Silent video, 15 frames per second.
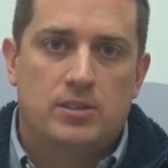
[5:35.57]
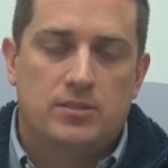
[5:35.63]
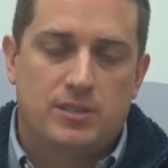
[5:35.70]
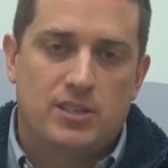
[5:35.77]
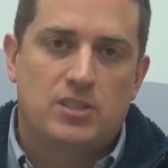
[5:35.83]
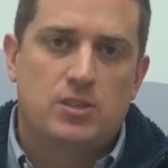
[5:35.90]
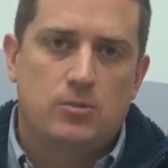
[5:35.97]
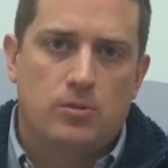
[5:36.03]

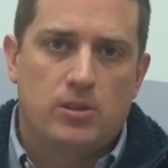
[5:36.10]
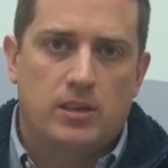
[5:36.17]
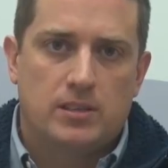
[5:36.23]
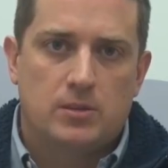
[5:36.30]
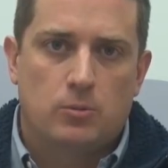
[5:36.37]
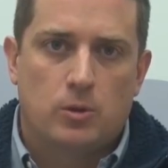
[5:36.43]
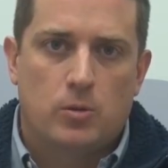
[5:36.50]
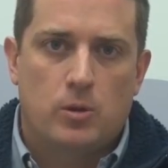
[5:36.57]
does two
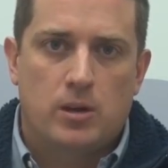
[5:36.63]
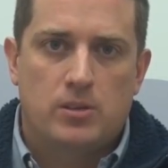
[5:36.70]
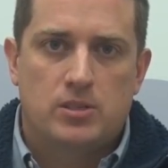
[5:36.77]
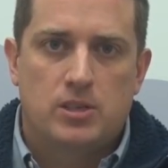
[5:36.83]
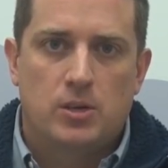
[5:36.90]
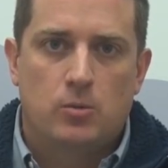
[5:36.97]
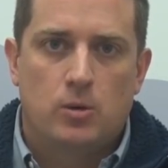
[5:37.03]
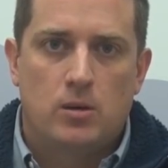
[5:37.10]
things. It requires
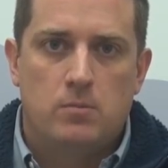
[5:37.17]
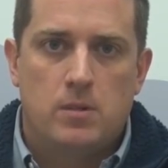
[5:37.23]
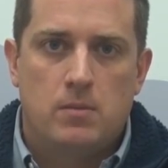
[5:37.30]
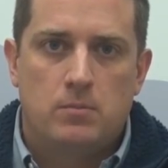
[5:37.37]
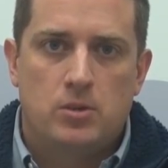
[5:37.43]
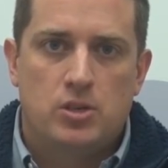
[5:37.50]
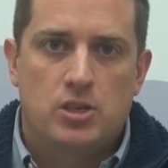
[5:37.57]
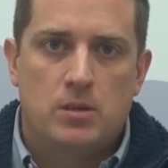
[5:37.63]
Tier 1
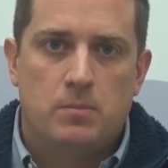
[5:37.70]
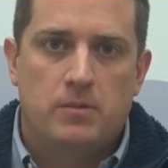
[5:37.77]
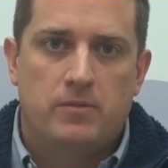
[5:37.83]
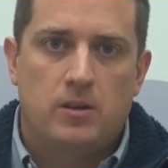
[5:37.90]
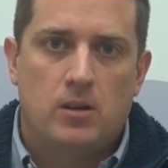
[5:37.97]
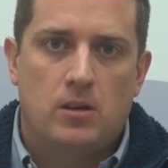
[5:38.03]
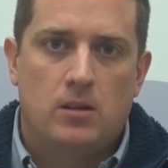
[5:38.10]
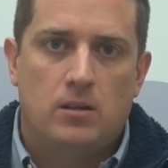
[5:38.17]
membership of
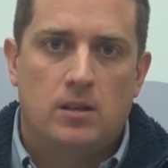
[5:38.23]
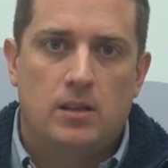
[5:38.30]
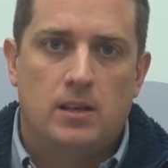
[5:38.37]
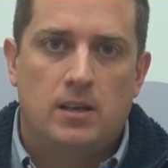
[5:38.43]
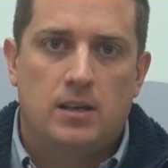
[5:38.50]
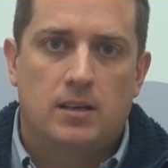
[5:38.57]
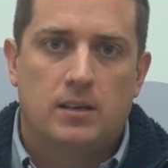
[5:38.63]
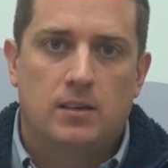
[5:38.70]

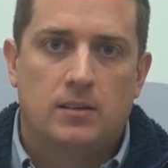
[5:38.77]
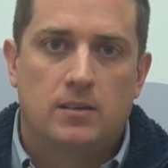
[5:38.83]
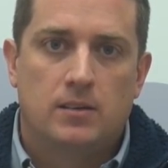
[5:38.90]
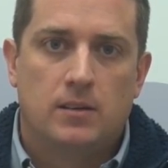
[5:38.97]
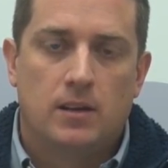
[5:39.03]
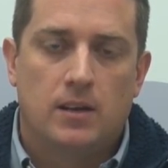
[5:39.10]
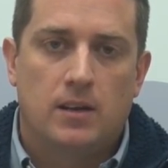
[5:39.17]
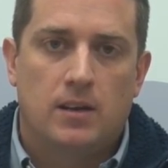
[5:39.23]
all
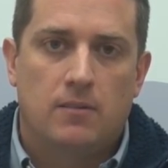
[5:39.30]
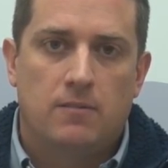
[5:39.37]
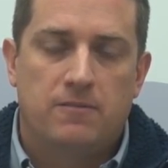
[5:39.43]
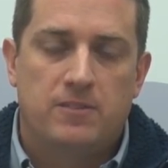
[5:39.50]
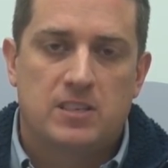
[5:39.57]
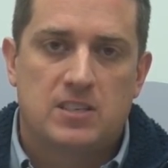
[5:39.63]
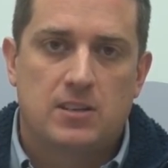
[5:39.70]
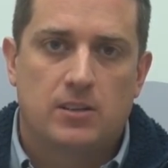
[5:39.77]

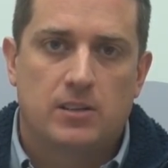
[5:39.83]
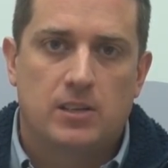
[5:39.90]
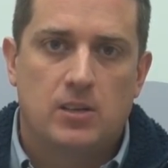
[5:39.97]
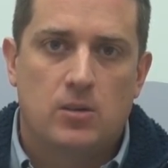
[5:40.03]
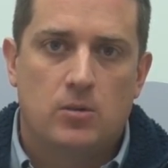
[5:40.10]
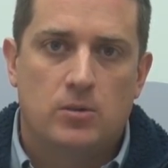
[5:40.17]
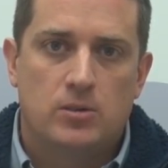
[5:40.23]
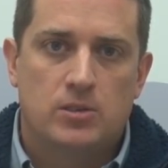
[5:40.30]
facility
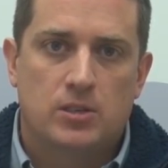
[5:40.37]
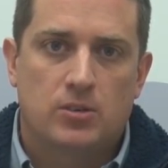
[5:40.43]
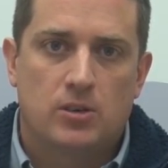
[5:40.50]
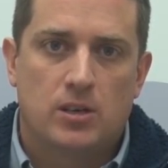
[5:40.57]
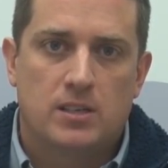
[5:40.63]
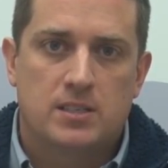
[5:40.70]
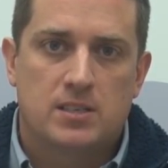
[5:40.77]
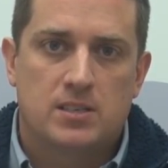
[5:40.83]
owners
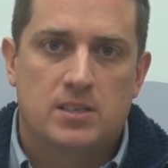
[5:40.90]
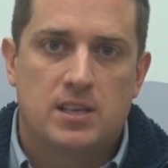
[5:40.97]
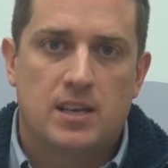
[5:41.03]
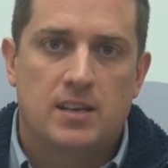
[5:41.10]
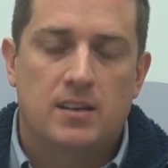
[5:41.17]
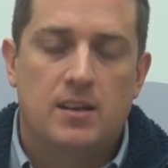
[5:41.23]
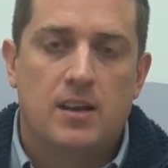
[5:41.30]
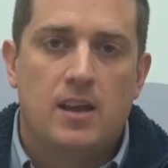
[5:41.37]
across the
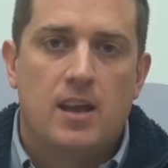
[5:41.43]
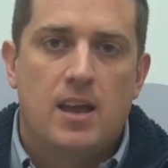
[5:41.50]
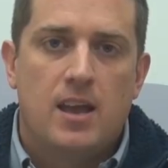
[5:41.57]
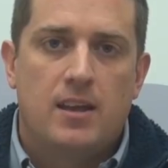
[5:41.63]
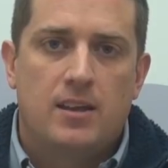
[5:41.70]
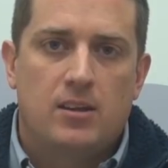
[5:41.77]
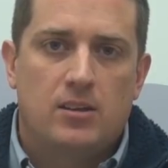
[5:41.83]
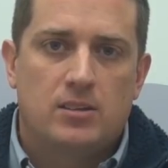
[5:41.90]
state,
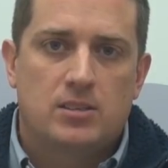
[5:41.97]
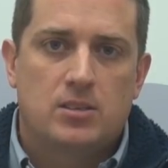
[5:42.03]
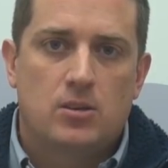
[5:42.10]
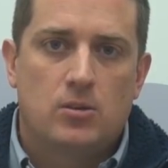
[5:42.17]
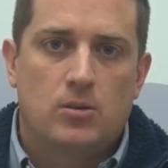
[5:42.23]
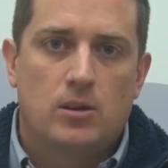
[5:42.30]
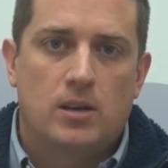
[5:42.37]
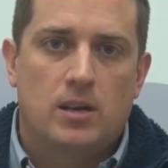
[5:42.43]
and it
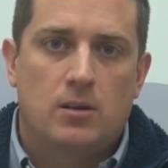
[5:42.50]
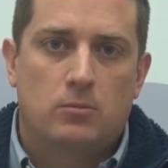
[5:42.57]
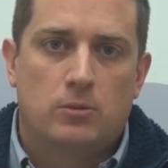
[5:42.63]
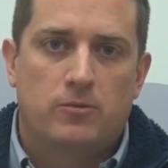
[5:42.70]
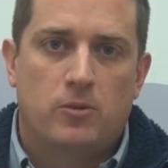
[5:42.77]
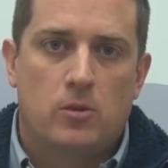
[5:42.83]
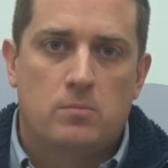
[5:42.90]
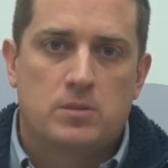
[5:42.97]
also
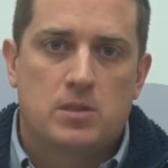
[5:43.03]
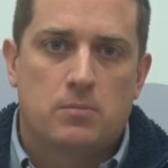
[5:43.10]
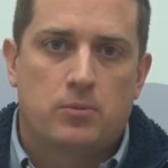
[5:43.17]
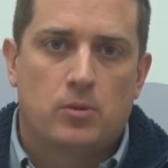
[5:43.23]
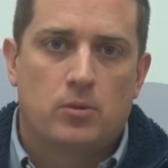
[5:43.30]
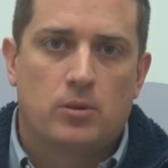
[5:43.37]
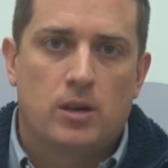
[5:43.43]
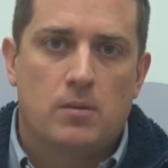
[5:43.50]
reforms the
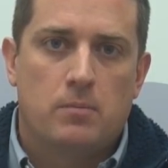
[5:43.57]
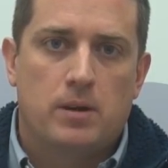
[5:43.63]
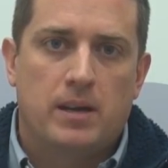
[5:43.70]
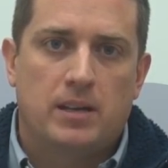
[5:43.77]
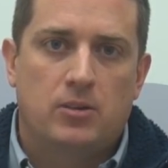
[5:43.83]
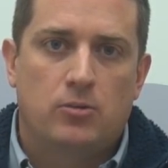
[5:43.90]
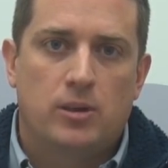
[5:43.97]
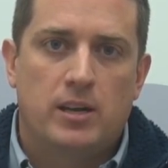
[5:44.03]
program by
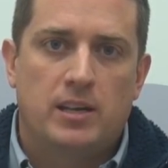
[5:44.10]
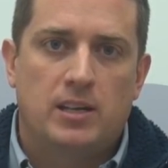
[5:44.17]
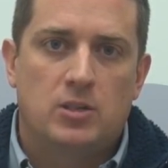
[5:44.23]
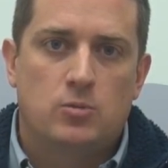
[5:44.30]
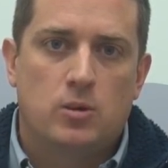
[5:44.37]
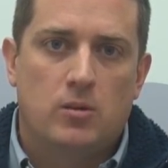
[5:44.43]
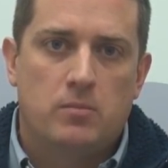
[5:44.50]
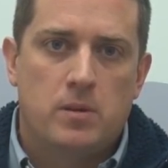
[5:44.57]
creating a
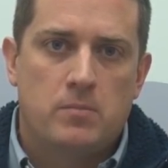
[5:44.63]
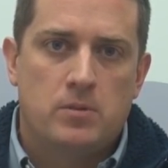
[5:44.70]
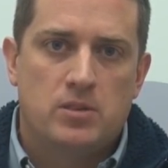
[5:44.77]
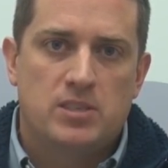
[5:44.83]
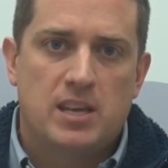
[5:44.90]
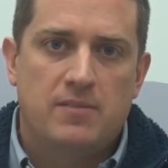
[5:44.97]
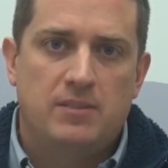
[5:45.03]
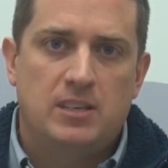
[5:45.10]
12-member
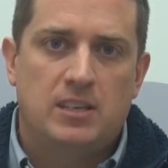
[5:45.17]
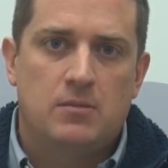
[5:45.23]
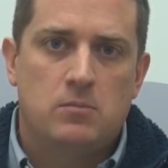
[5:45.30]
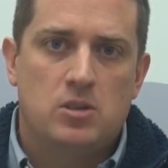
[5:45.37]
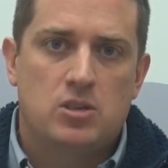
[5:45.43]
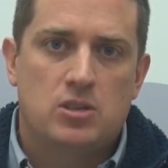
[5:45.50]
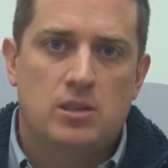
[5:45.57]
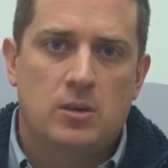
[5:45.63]
safety
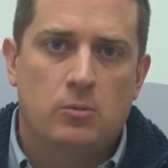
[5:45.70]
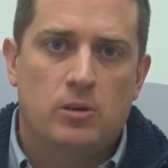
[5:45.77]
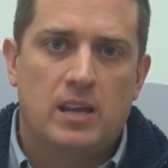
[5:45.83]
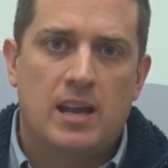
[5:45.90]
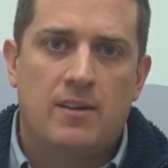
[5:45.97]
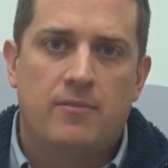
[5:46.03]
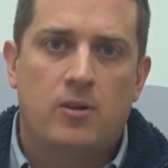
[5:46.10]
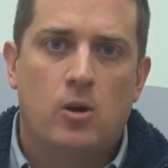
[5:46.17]
commission that would
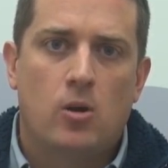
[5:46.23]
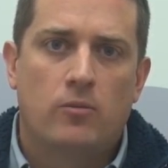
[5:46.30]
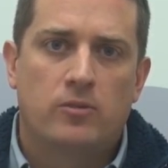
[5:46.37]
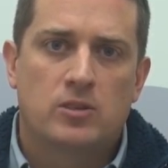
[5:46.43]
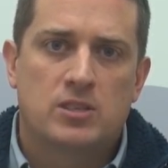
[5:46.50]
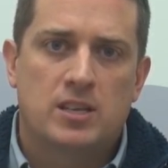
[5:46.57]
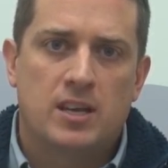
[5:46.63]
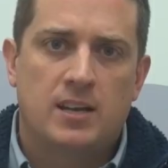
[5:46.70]
have
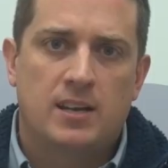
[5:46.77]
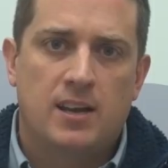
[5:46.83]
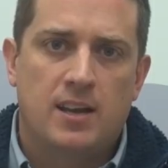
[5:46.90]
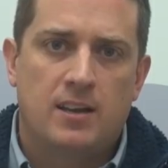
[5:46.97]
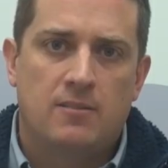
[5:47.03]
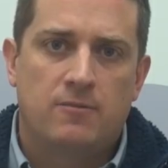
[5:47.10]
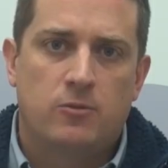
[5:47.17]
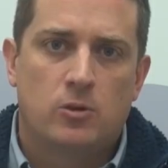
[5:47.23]
oversight
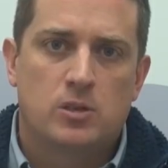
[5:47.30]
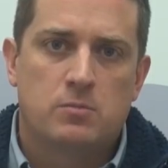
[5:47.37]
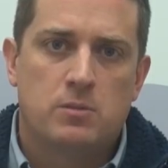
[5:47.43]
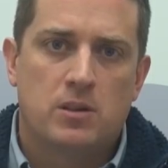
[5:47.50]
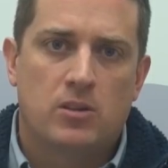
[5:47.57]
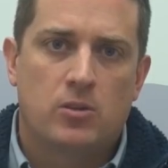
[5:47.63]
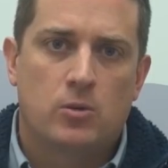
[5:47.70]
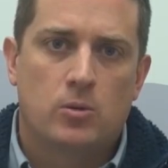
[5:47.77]
and
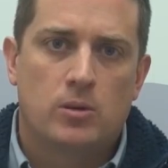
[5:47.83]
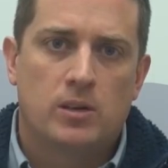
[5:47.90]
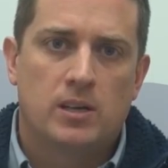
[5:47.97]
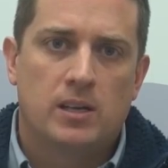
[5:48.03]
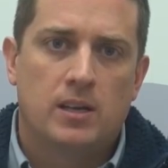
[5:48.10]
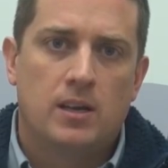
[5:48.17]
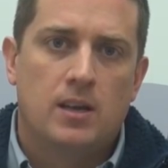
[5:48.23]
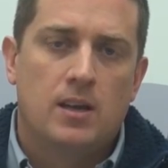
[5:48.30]
enforcement
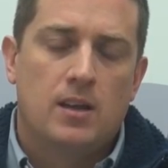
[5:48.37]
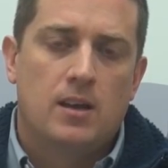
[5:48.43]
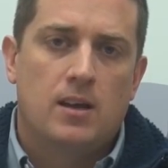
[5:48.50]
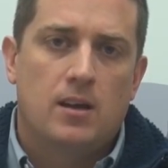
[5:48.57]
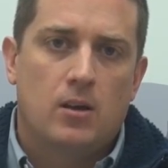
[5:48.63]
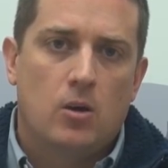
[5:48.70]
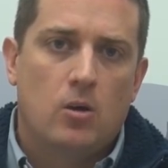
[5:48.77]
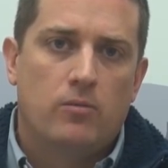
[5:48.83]
authority
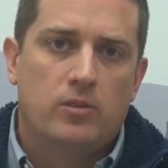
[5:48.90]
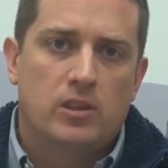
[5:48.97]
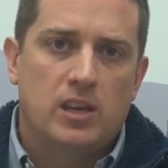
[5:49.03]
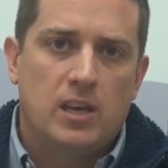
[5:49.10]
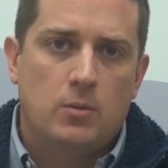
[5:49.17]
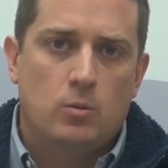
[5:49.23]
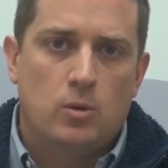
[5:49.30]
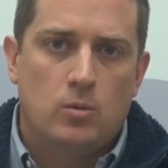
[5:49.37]
over the
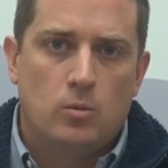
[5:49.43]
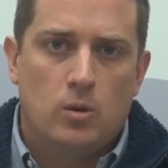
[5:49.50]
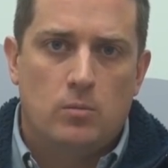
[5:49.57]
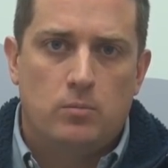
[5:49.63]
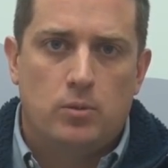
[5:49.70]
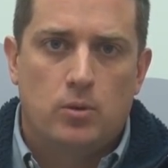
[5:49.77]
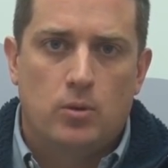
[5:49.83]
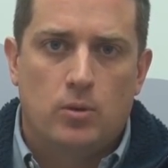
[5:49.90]

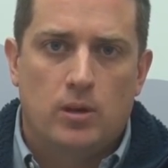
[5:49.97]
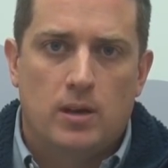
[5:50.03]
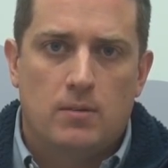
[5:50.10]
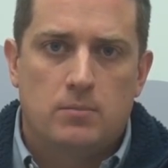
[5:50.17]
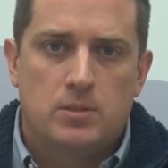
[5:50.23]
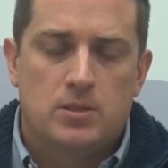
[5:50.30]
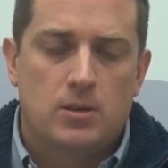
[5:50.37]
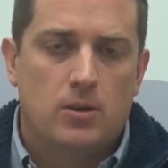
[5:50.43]
811
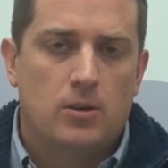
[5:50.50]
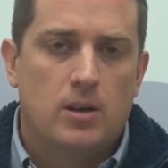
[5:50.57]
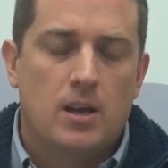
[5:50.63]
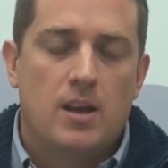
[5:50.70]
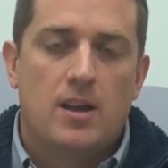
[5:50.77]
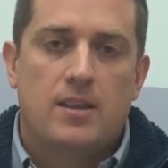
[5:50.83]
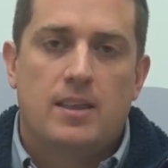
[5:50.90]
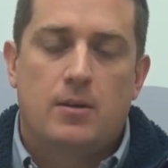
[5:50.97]
program. So
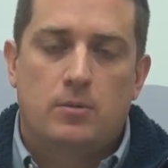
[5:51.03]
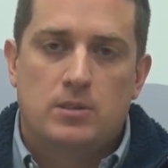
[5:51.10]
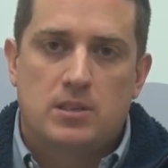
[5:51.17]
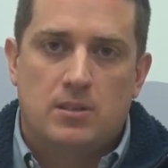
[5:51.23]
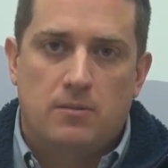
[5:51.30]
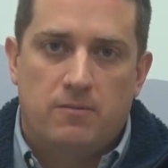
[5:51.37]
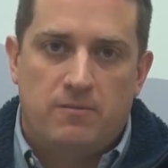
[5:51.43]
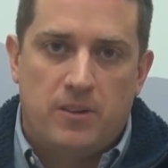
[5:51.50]
that was
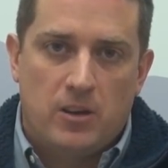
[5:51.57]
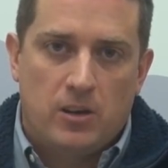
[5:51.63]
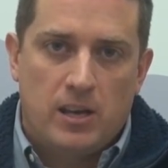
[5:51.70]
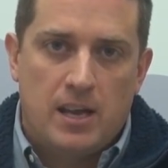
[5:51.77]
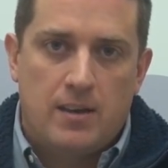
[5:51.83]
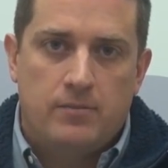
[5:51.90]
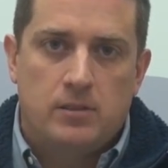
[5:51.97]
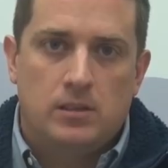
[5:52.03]
a very
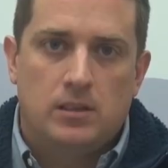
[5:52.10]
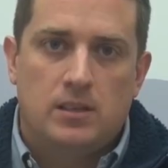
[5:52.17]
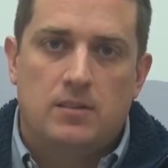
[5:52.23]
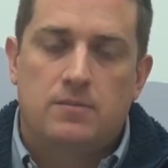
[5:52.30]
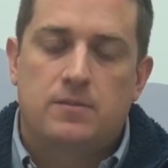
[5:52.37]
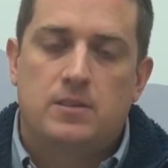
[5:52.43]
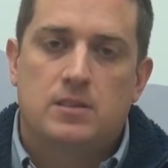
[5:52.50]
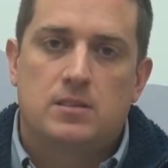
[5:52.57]
heavy lift.